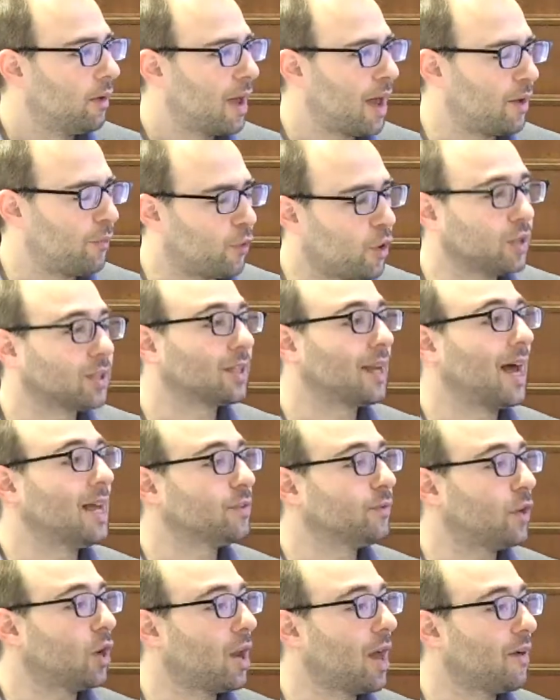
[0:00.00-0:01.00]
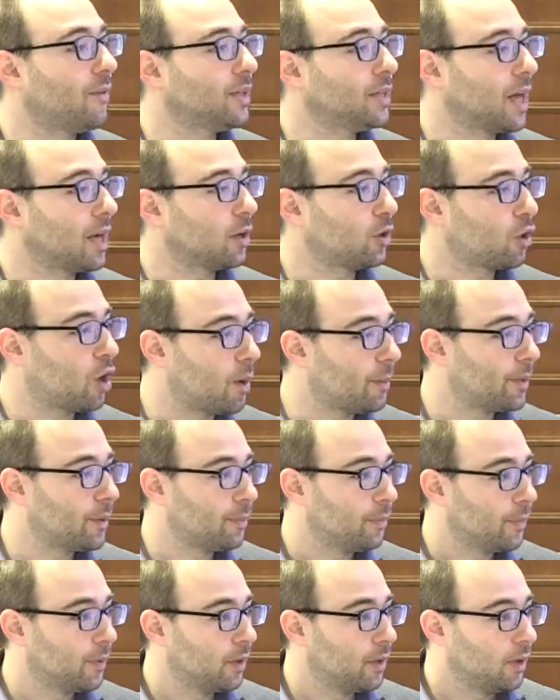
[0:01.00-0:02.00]
At first glance, we don't have a ton in common.
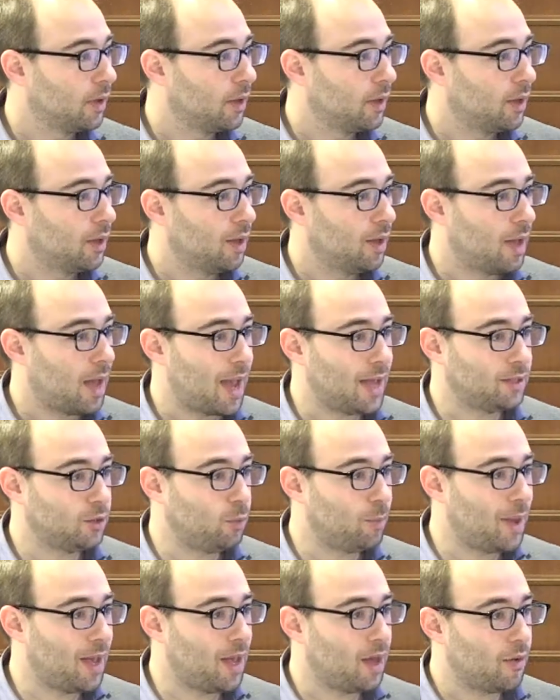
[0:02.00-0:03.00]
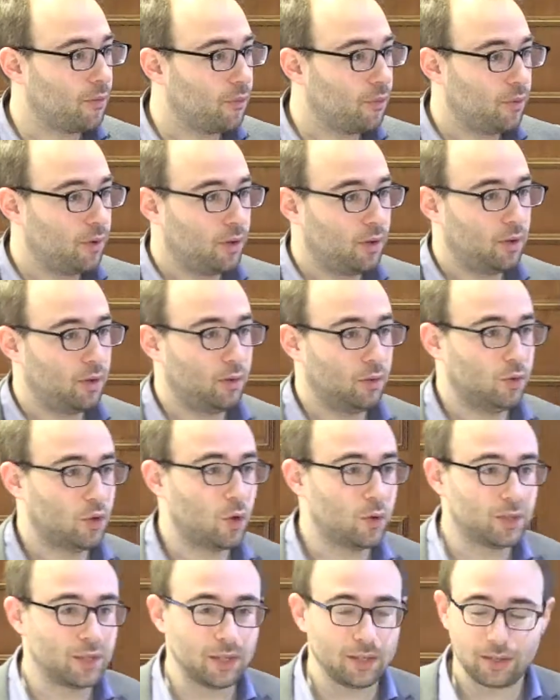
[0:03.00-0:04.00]
As you may have
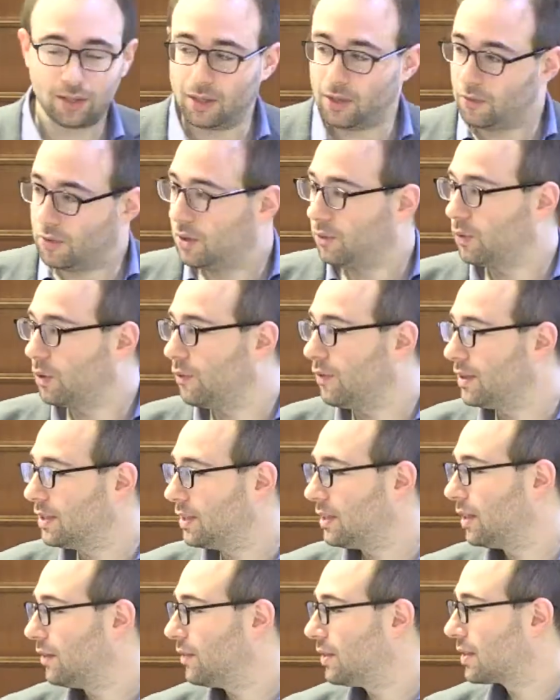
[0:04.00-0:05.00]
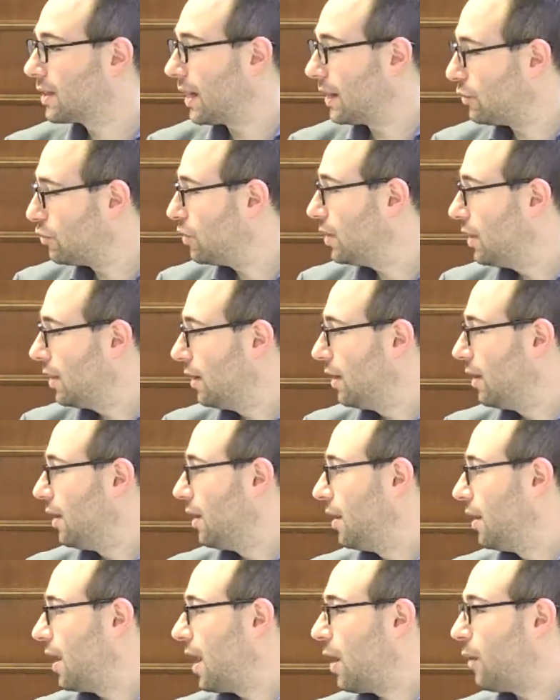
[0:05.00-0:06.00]
noticed, even if you're visiting this country,
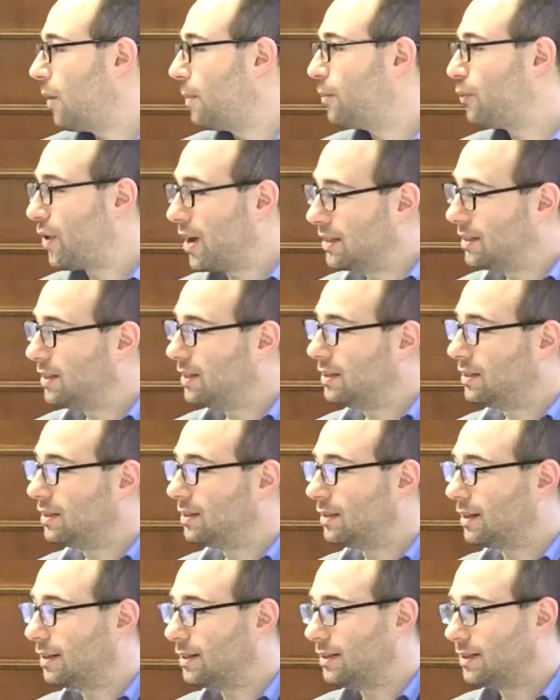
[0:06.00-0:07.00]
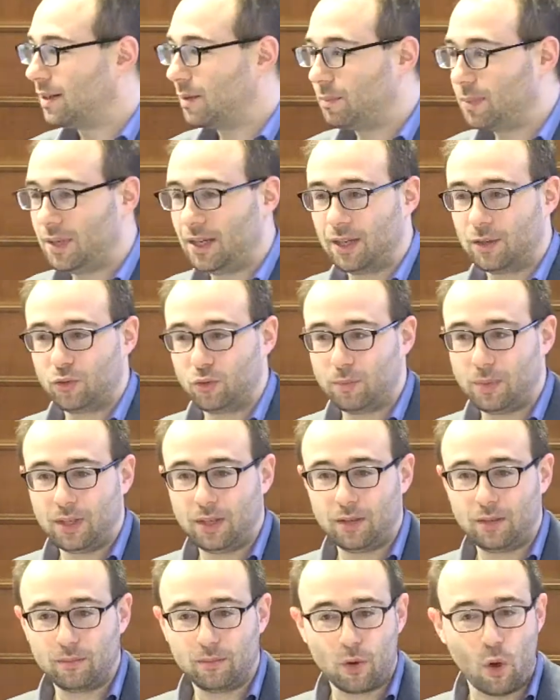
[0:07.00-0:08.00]
our president doesn't appear to
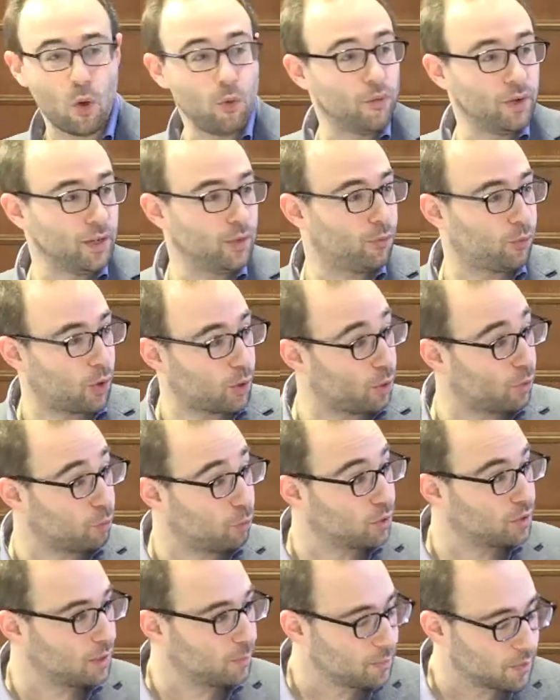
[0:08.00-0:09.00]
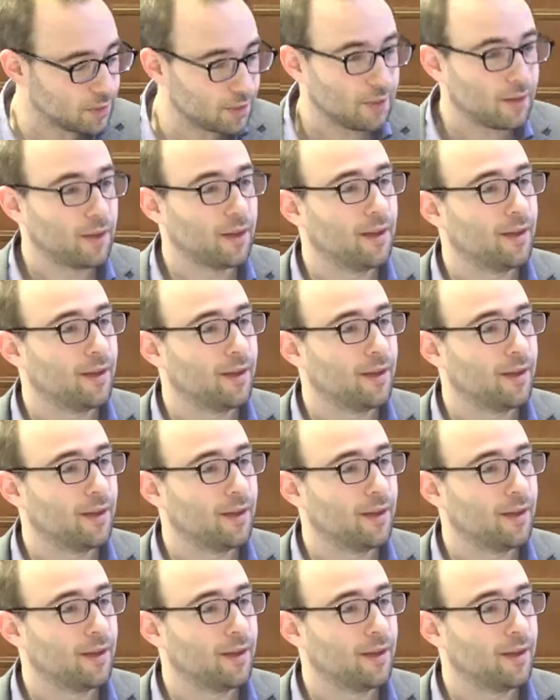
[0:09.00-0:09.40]
be overly fond of Muslims.